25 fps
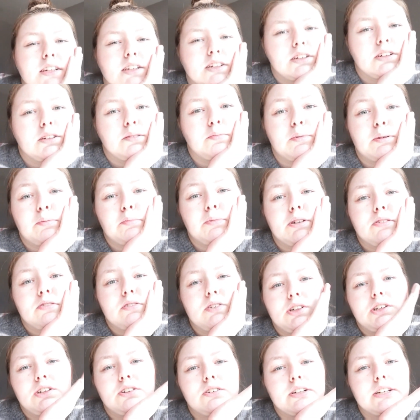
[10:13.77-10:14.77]
I'm not
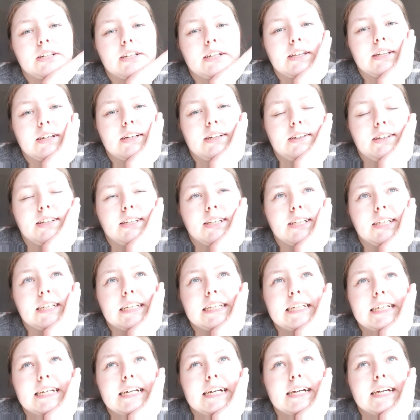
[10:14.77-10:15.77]
really doing anything else
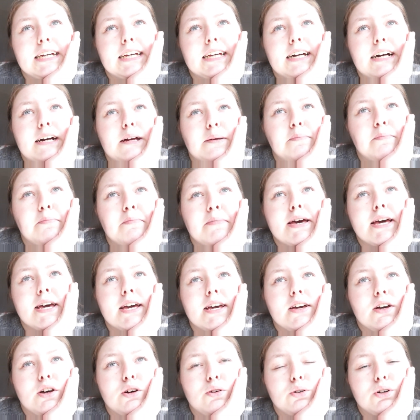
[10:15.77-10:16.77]
today. I
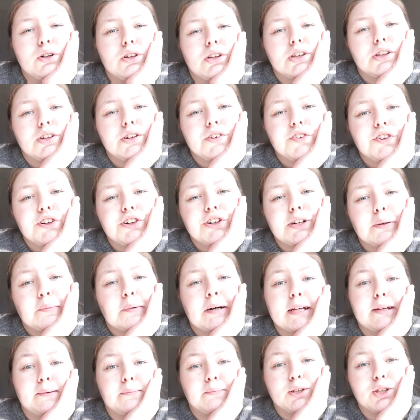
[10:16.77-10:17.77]
may go to the thrift store to
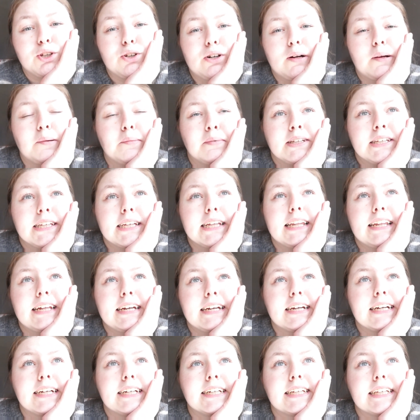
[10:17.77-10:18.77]
buy some scrubs,
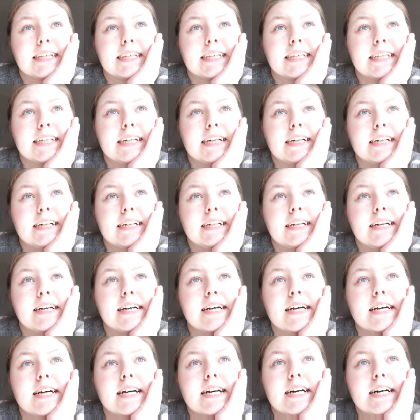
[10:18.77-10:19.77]
like I said.
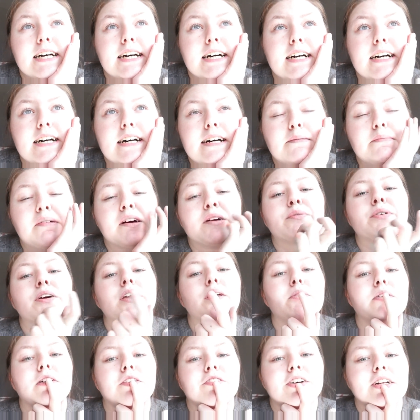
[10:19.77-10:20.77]
I
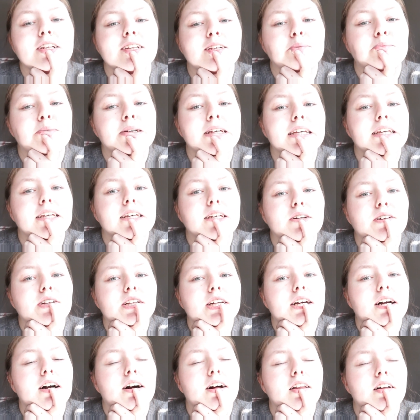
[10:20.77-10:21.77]
really want to find some like cute,
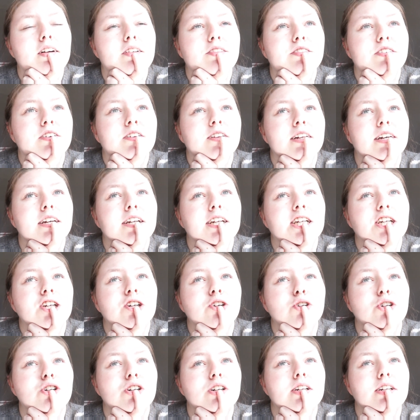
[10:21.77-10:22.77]
like colorful, like
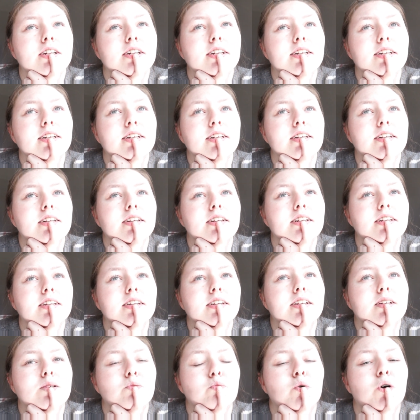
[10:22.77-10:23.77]
children
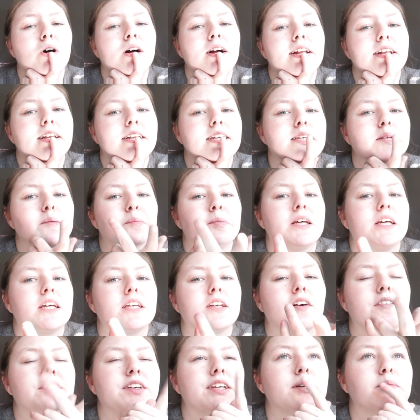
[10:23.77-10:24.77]
ones,
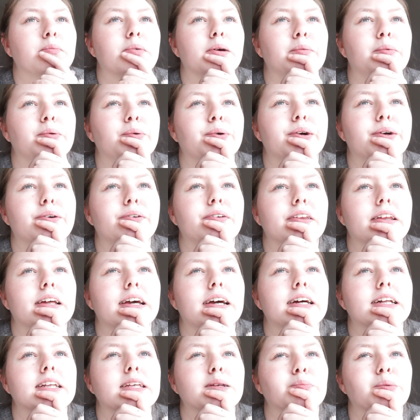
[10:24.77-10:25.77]
because obviously I'm going to be working with
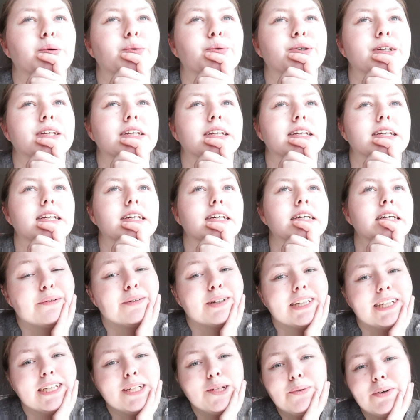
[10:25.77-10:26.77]
kids, but we'll see.
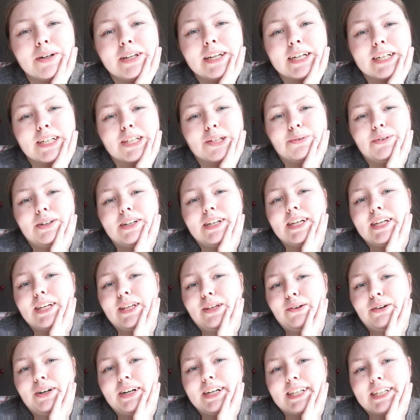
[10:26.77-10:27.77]
I'll see you all next week.
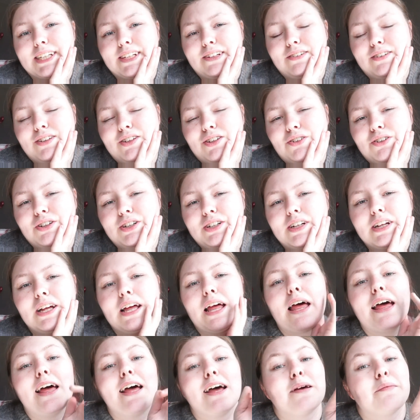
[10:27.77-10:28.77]
You guys know the drill.
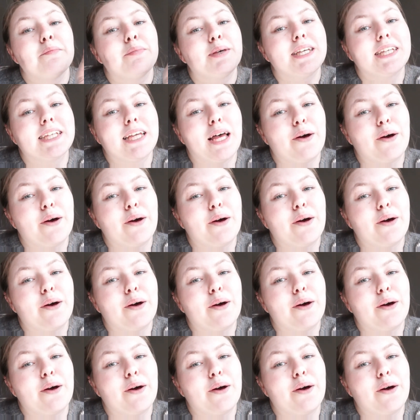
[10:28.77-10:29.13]
Peace